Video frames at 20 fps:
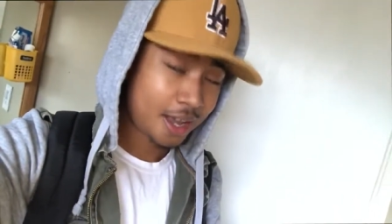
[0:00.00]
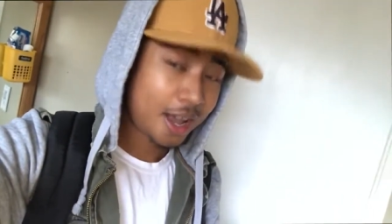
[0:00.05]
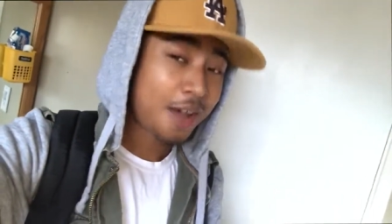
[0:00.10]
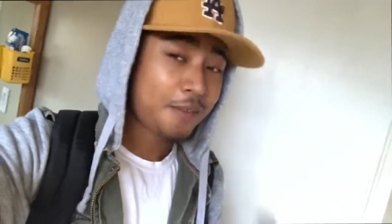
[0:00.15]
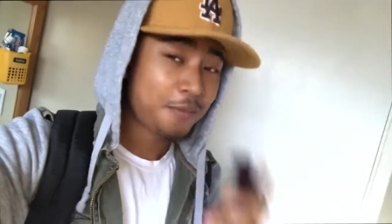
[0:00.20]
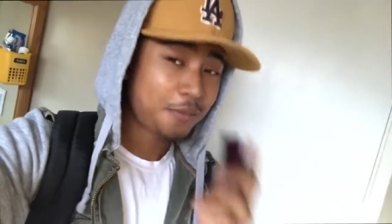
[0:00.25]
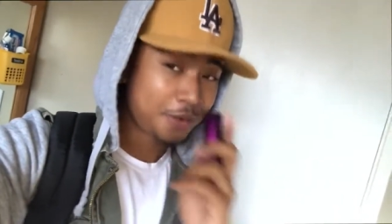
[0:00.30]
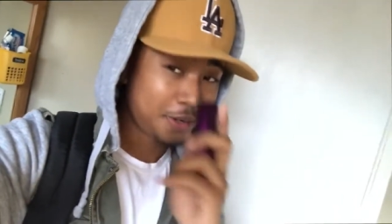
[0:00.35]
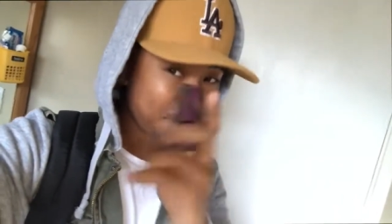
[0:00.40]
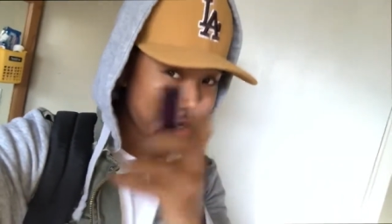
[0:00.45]

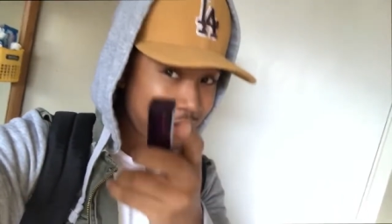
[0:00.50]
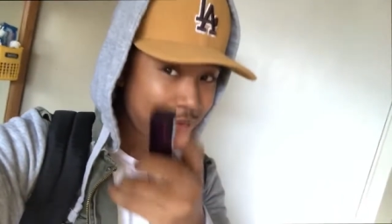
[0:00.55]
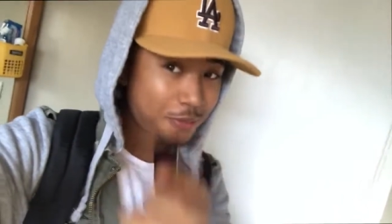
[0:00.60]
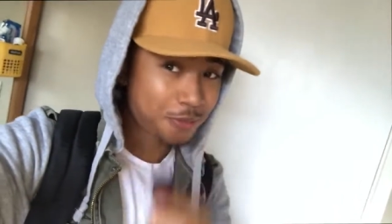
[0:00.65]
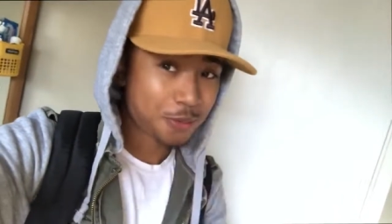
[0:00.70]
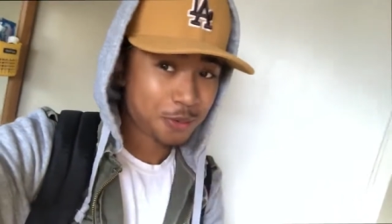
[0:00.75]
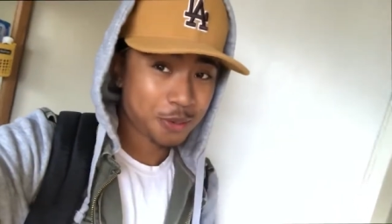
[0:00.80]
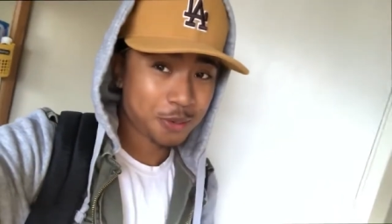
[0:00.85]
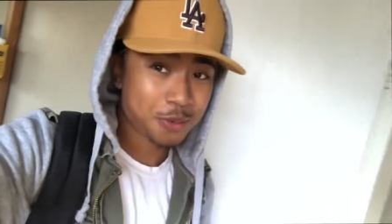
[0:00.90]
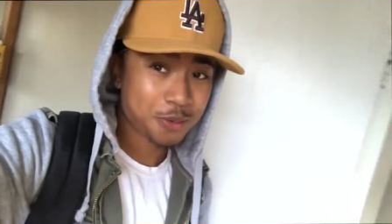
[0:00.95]
I can
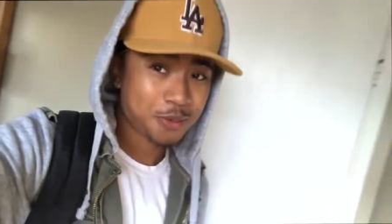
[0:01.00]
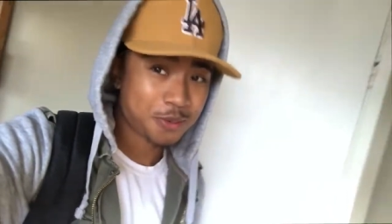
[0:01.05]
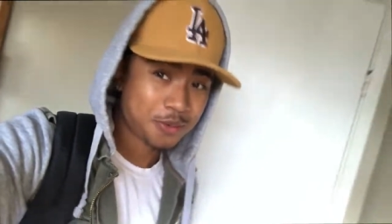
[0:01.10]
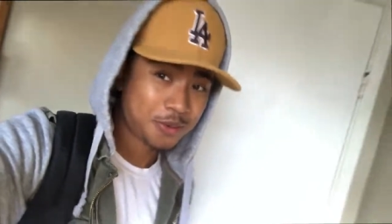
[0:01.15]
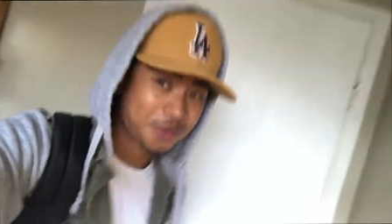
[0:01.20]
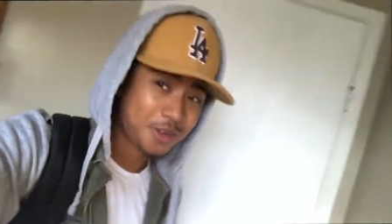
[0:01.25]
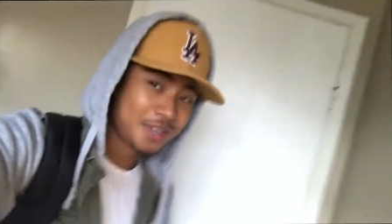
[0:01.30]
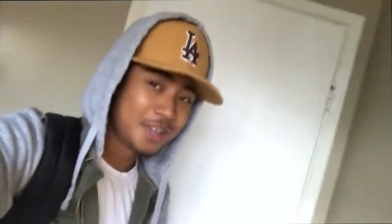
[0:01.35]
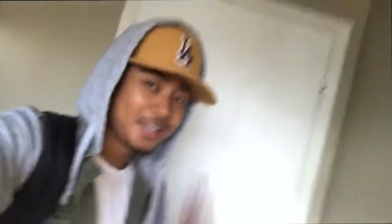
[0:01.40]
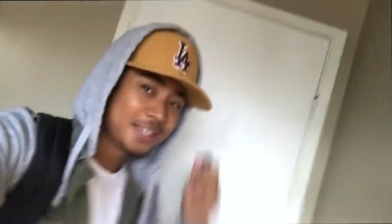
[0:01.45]
come for you.
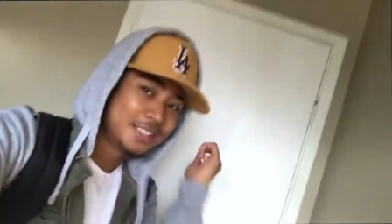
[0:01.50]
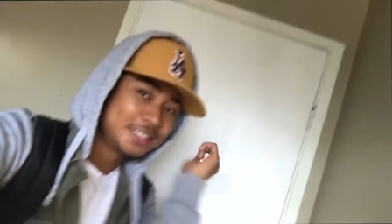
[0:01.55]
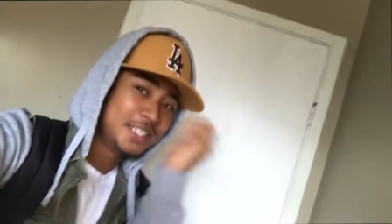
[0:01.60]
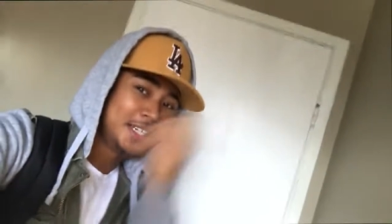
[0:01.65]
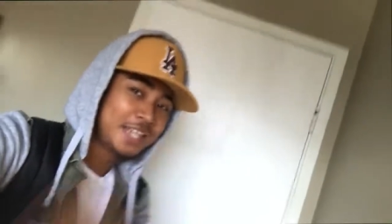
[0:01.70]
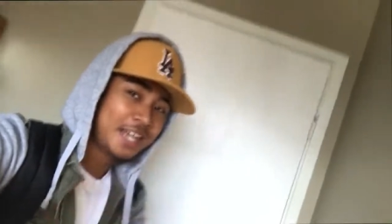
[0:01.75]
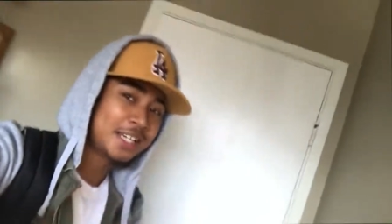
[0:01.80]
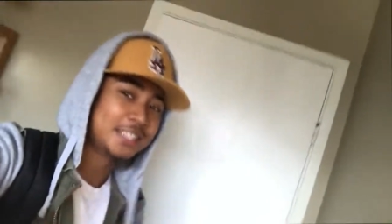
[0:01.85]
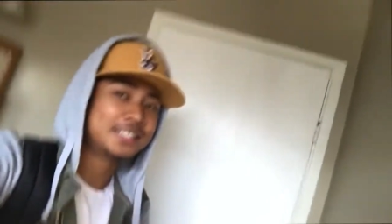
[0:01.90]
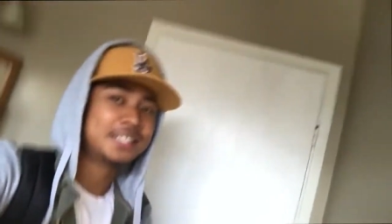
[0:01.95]

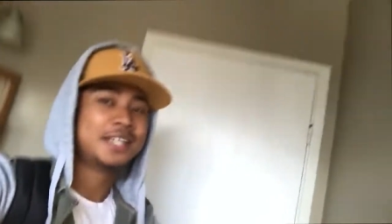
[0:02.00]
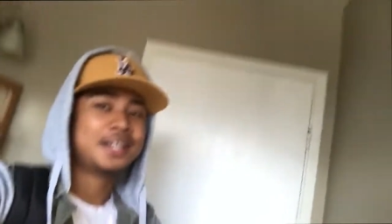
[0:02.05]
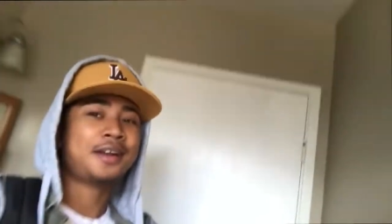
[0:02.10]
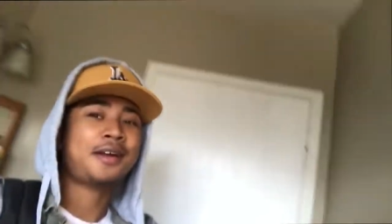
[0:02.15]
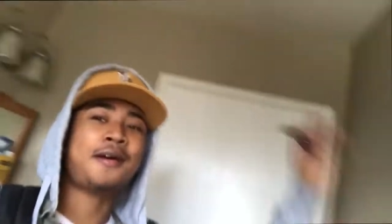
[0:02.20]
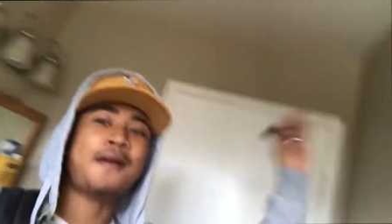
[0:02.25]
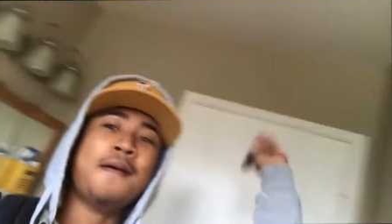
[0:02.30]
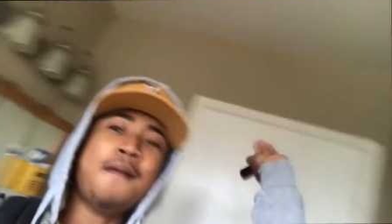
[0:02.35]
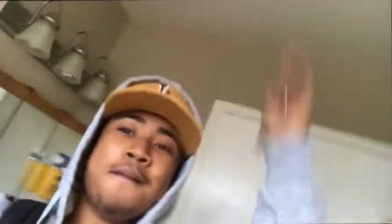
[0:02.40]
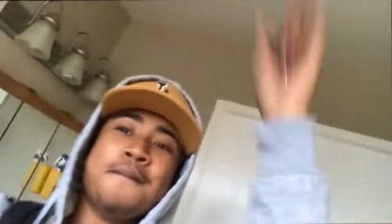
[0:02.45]
See you guys
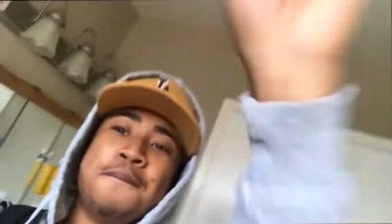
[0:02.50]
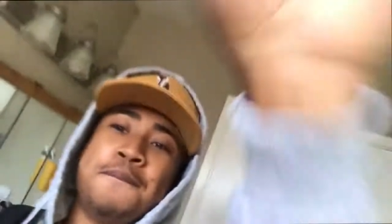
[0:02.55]
later.